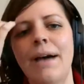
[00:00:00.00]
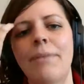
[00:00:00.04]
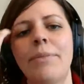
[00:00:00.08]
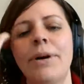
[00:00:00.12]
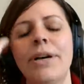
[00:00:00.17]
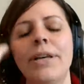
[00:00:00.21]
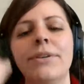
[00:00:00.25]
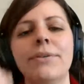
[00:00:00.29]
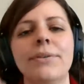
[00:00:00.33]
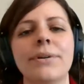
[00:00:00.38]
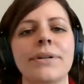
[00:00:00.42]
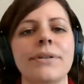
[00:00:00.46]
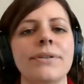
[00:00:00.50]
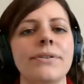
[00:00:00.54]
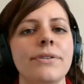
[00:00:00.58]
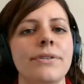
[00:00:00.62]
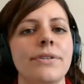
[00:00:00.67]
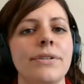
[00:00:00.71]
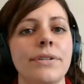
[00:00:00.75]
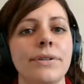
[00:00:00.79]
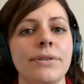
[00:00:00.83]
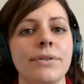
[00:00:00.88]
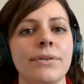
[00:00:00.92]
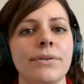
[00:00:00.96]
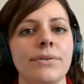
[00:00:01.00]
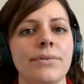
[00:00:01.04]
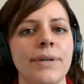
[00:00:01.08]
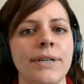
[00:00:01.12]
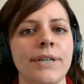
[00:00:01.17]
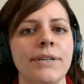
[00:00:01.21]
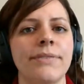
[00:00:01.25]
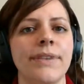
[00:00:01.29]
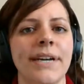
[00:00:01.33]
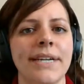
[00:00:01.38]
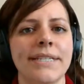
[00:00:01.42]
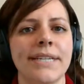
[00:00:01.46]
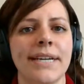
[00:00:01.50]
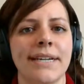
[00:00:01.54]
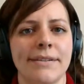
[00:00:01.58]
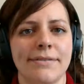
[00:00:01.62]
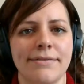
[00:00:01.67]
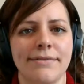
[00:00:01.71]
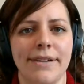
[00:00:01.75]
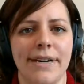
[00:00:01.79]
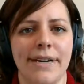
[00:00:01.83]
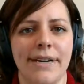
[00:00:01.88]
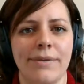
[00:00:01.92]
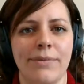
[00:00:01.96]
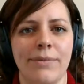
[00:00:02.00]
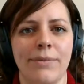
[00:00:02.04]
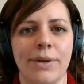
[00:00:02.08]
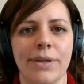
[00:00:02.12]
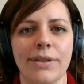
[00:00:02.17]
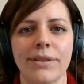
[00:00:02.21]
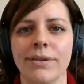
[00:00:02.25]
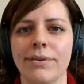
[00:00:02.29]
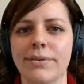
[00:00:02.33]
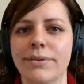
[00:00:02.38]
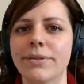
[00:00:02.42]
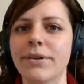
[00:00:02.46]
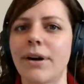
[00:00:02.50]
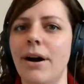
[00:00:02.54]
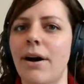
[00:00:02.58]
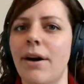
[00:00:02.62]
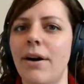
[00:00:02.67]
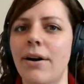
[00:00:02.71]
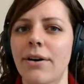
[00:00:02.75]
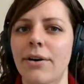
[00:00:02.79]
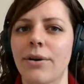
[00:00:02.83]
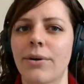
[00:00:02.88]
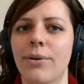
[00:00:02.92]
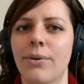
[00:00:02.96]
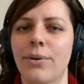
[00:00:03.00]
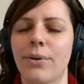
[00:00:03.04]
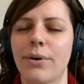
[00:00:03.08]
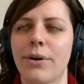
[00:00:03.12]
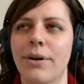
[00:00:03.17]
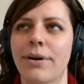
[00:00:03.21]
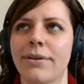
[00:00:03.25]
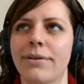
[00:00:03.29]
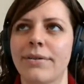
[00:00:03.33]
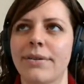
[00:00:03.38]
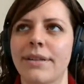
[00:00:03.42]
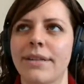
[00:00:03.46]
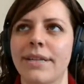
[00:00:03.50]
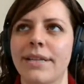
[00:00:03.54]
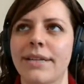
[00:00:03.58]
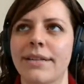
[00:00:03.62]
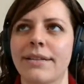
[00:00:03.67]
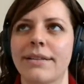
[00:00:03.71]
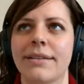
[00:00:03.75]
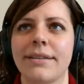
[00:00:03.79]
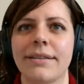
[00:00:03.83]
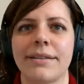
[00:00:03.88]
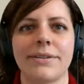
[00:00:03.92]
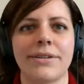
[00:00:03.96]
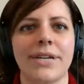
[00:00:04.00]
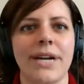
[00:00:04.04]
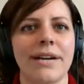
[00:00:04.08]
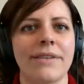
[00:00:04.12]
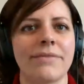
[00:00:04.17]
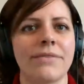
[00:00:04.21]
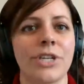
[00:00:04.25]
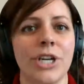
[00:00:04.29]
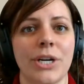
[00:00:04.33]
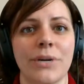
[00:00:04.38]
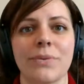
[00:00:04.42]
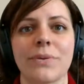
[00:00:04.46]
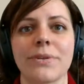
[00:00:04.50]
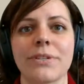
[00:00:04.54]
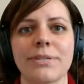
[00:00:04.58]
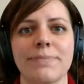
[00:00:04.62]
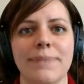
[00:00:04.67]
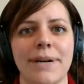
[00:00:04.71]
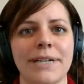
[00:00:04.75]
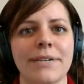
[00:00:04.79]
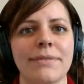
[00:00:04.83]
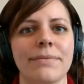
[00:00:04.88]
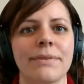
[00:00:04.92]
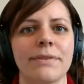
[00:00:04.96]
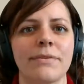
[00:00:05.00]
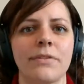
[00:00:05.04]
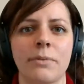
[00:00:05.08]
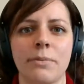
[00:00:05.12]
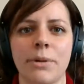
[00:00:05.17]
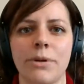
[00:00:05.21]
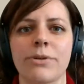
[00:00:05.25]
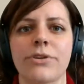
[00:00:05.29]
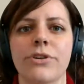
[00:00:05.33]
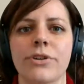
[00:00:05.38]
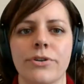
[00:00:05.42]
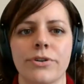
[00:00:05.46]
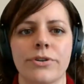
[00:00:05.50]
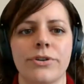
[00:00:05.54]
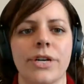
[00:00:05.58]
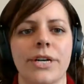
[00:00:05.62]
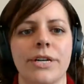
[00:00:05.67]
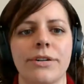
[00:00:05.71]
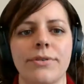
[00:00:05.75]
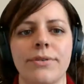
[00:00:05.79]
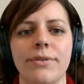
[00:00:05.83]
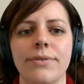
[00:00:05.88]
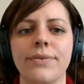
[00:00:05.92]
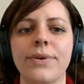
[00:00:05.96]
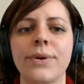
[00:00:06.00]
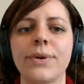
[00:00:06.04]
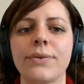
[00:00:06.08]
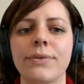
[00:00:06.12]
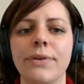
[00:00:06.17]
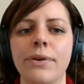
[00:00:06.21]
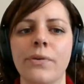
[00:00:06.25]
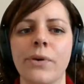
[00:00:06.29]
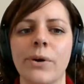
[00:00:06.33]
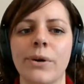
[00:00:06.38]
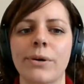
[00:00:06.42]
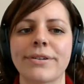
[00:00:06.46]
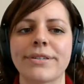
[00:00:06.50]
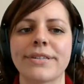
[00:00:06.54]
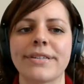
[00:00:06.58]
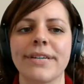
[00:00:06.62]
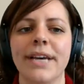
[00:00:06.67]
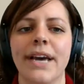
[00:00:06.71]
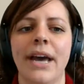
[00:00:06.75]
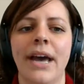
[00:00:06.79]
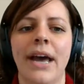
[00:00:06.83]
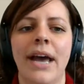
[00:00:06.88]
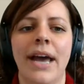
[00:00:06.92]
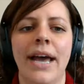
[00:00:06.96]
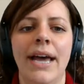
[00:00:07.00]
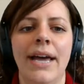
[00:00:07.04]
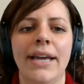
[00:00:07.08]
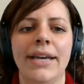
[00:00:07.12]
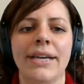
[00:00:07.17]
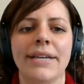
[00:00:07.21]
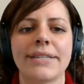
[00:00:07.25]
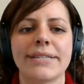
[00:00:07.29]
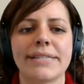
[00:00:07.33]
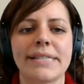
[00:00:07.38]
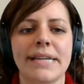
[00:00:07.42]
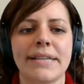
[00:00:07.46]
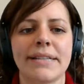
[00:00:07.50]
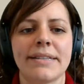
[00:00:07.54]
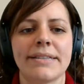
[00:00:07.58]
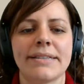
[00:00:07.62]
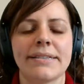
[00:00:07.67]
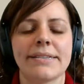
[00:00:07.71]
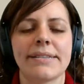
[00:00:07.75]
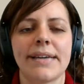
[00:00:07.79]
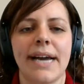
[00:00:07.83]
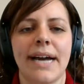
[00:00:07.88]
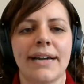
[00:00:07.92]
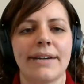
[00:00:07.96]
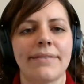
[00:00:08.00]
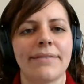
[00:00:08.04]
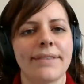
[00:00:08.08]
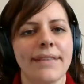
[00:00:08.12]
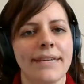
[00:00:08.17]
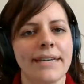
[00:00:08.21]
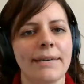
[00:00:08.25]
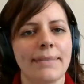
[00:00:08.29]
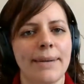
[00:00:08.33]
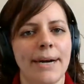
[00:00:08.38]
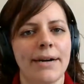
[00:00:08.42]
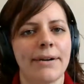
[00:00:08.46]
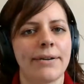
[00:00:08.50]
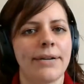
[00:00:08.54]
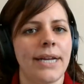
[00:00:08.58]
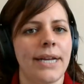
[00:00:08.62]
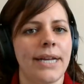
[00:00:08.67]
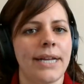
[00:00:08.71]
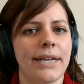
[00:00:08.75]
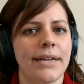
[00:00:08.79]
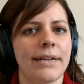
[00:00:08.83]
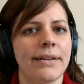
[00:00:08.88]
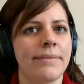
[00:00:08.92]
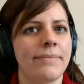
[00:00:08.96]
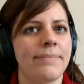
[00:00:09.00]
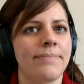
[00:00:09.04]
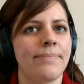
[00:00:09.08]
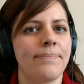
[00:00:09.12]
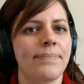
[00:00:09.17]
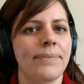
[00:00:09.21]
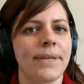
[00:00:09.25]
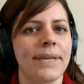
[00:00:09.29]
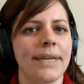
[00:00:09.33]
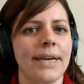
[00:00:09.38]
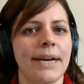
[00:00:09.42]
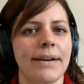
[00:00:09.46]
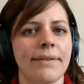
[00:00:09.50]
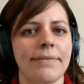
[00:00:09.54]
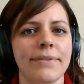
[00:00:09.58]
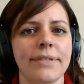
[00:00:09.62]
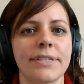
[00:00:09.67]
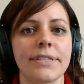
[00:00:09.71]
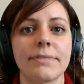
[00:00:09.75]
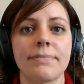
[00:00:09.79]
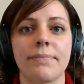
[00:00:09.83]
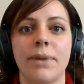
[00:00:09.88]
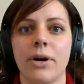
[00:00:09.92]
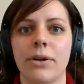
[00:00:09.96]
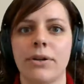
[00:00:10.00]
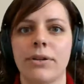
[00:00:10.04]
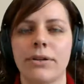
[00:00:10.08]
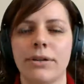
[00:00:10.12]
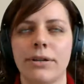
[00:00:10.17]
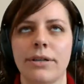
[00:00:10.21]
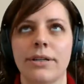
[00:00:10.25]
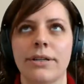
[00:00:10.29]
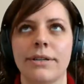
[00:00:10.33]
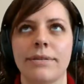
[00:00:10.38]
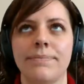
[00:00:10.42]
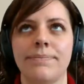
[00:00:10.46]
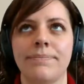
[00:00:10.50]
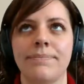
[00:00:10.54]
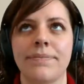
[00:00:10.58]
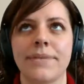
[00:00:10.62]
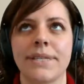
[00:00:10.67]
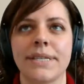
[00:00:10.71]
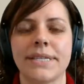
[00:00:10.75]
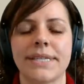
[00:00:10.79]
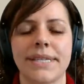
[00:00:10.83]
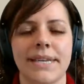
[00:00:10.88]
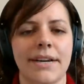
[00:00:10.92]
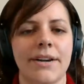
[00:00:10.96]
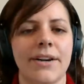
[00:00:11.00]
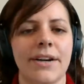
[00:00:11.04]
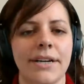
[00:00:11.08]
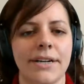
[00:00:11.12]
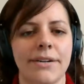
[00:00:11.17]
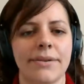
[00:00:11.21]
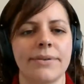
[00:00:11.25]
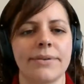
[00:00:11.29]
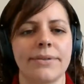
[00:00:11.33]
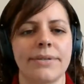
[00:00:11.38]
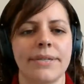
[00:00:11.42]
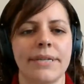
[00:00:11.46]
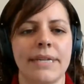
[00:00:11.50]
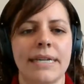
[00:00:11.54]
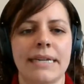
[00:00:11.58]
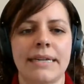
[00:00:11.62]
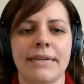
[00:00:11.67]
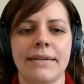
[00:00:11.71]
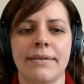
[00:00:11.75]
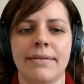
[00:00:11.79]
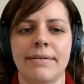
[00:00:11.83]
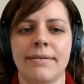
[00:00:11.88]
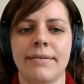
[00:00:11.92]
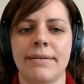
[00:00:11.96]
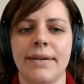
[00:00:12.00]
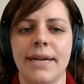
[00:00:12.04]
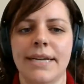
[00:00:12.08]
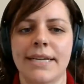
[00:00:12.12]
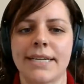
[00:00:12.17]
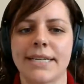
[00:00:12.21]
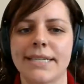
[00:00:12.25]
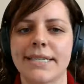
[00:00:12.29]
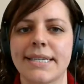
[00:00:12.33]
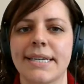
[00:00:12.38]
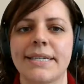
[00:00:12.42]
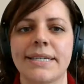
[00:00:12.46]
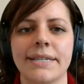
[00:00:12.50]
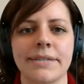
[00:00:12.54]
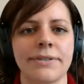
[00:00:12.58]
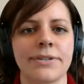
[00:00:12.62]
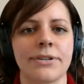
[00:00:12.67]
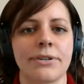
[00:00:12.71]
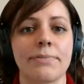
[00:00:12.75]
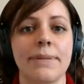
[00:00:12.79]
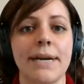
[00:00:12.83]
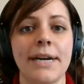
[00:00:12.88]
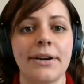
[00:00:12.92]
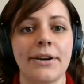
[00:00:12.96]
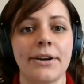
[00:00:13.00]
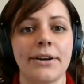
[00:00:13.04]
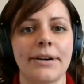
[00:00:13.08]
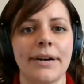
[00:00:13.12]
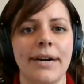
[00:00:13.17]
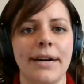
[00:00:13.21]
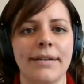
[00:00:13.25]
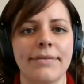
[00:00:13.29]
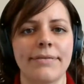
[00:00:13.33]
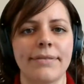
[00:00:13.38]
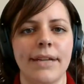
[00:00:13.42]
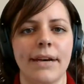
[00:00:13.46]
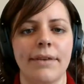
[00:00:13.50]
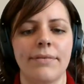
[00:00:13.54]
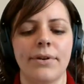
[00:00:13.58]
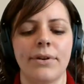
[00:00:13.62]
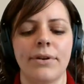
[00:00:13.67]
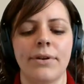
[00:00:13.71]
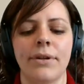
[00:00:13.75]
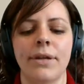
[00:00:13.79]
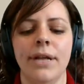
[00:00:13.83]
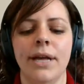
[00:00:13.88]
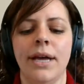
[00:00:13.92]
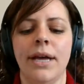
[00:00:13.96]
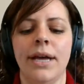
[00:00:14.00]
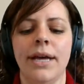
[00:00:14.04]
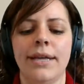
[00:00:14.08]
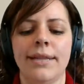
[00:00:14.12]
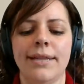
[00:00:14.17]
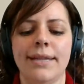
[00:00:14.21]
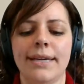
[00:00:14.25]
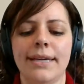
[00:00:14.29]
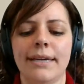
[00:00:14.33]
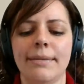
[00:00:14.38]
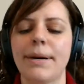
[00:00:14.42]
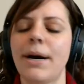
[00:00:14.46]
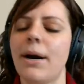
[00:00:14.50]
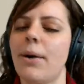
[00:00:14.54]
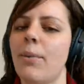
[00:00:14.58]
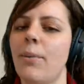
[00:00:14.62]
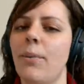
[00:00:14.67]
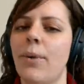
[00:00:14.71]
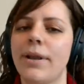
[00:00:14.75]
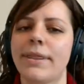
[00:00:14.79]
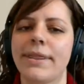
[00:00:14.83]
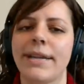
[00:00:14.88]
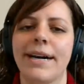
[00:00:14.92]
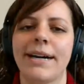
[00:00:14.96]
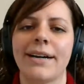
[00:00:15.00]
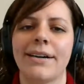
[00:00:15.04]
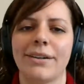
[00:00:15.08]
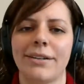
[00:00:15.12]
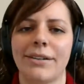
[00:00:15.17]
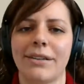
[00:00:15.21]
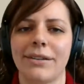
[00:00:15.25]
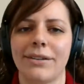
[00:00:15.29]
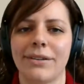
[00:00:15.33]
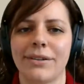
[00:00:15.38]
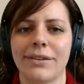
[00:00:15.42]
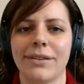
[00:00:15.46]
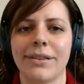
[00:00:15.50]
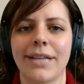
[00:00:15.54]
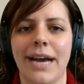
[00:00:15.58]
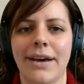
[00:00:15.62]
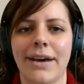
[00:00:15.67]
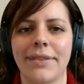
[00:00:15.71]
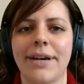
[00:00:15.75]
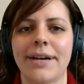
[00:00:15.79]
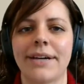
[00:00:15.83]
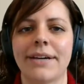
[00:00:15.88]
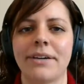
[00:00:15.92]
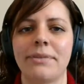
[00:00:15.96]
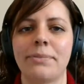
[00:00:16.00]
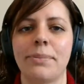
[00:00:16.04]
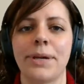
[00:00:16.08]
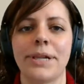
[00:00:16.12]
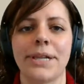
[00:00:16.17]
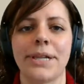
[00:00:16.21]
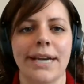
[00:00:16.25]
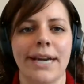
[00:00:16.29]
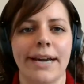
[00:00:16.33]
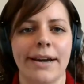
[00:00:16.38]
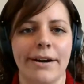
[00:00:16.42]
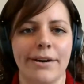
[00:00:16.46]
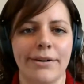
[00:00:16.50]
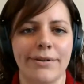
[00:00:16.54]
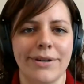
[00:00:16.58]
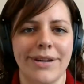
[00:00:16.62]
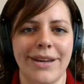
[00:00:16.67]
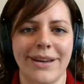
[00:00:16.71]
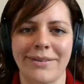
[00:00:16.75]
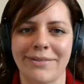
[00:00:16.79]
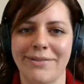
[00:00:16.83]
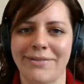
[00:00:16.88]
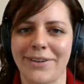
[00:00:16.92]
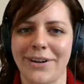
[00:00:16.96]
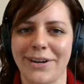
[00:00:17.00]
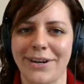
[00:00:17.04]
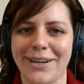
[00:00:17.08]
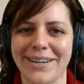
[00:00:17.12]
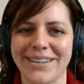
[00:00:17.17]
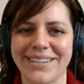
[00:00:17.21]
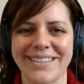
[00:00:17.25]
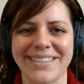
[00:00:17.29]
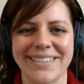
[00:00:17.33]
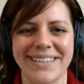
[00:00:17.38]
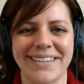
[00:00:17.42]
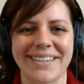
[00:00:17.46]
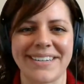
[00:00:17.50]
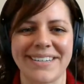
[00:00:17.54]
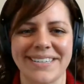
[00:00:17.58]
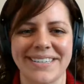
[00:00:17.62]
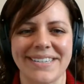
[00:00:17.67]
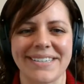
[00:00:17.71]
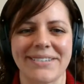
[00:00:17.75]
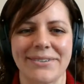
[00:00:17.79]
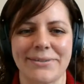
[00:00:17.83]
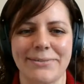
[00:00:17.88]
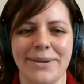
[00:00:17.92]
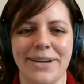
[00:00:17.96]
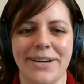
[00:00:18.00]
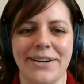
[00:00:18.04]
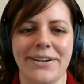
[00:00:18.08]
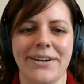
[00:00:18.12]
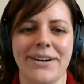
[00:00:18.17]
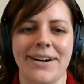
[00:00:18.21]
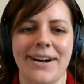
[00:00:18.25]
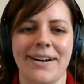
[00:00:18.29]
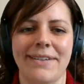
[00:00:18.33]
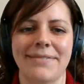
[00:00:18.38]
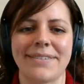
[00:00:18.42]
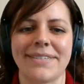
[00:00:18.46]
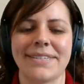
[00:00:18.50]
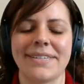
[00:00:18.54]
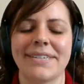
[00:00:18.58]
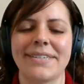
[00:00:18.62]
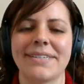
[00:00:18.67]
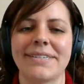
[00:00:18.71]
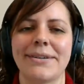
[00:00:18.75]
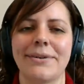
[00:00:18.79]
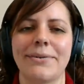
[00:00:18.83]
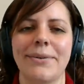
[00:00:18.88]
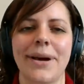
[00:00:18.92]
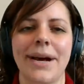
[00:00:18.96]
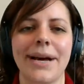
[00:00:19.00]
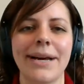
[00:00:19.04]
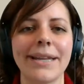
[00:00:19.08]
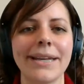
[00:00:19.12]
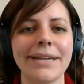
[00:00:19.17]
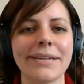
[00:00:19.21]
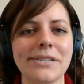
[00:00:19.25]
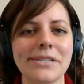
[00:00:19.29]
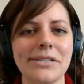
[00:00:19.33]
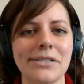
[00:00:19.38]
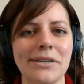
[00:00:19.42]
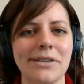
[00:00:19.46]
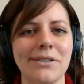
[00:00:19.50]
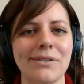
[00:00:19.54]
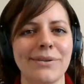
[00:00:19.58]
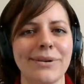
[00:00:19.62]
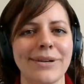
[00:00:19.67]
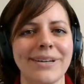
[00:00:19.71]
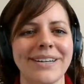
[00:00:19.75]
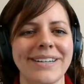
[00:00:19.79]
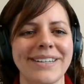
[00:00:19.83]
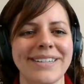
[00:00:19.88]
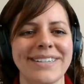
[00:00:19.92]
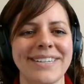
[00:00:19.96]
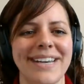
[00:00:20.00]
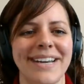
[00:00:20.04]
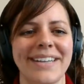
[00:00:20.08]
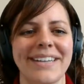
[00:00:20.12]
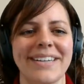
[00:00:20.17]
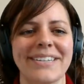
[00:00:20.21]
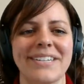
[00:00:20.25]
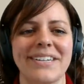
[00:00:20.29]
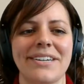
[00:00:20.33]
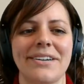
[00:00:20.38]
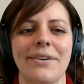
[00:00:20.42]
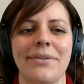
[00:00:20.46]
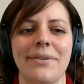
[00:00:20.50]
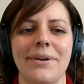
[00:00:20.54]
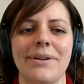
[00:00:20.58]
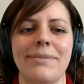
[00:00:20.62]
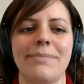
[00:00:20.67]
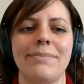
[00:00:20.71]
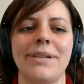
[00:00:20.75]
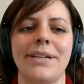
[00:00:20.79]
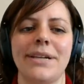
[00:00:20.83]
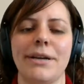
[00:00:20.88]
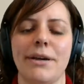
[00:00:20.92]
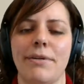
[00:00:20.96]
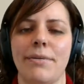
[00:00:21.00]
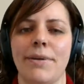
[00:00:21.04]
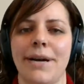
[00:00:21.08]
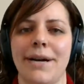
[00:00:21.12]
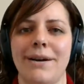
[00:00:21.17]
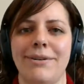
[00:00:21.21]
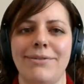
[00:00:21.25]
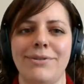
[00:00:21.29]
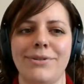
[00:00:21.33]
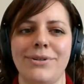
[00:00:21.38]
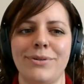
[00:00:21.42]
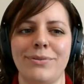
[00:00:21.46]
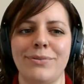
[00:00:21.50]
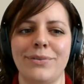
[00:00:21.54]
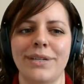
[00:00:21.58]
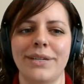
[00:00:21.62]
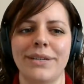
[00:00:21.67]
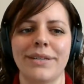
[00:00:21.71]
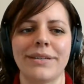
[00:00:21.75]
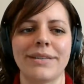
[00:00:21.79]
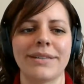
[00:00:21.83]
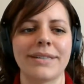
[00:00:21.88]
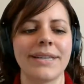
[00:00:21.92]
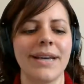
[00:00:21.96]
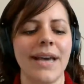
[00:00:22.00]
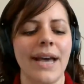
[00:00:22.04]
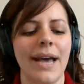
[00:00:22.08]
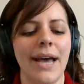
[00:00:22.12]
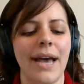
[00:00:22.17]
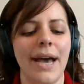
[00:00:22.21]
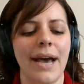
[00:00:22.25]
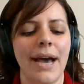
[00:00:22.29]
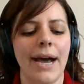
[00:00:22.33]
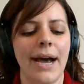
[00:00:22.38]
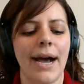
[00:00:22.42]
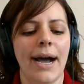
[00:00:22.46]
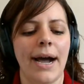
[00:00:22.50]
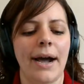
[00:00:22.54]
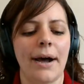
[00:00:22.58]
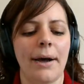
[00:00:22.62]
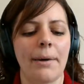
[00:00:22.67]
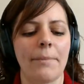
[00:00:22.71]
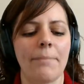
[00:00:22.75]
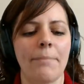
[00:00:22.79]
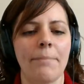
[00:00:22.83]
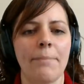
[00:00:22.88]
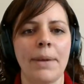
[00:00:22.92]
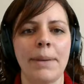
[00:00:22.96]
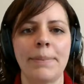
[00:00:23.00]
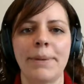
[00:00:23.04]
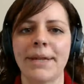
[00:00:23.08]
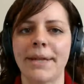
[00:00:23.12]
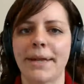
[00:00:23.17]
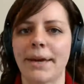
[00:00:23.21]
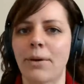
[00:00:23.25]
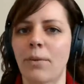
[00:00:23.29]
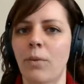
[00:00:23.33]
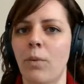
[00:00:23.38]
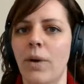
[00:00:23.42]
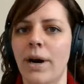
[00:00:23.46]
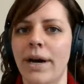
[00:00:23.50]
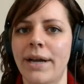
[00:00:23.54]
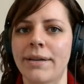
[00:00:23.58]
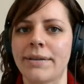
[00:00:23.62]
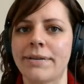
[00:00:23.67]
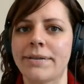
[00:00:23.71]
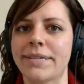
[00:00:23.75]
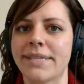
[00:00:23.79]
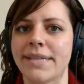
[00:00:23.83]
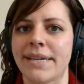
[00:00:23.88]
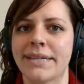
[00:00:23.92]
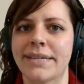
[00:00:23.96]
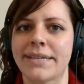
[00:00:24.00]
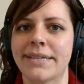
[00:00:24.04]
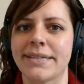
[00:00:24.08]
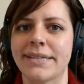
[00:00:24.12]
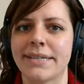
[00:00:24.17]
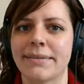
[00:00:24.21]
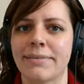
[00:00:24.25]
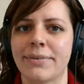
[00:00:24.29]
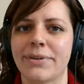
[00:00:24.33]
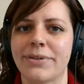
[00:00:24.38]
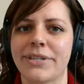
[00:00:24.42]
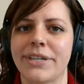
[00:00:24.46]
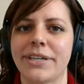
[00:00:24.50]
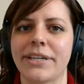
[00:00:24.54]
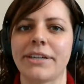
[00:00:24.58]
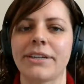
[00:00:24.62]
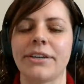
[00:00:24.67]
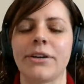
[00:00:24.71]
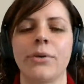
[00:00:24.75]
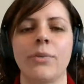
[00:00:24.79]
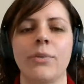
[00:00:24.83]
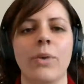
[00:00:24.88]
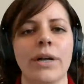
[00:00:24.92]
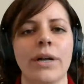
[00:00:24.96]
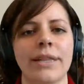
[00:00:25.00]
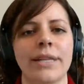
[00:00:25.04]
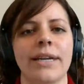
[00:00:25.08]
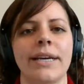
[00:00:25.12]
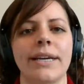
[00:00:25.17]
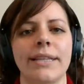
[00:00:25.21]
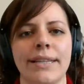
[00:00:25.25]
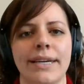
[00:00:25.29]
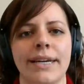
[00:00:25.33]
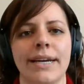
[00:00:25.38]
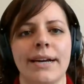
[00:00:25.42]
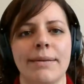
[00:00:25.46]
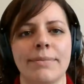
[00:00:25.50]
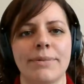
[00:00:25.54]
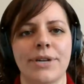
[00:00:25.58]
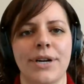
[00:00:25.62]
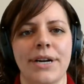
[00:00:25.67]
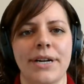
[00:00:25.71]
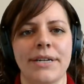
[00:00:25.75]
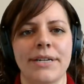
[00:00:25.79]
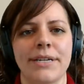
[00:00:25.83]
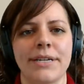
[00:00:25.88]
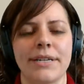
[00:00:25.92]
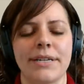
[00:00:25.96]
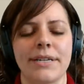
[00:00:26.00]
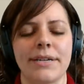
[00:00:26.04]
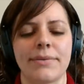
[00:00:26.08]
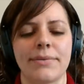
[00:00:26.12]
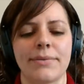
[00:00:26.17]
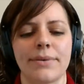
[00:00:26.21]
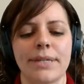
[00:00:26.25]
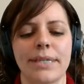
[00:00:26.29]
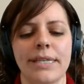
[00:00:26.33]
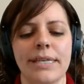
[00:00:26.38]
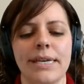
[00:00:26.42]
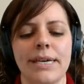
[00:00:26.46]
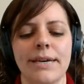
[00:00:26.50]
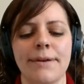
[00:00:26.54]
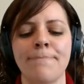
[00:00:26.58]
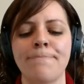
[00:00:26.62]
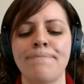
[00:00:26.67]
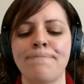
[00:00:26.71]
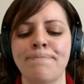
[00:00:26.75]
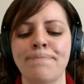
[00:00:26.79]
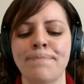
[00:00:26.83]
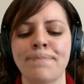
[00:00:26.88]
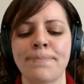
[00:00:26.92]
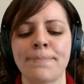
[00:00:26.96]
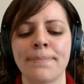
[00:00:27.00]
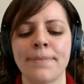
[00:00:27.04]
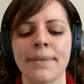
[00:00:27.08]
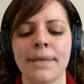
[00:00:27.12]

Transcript: And what you can do when you've identified what those are or the kind of general spectrum of emotion you're trying to evoke for folks is then kind of think about in kind of smaller scenarios in at a sentence or paragraph level. Think about what that could look, how that could play out in various sentences or paragraphs. So what I like to do is I like to go in and play around with maybe like one sentence in particular, one that I think I'm trying to really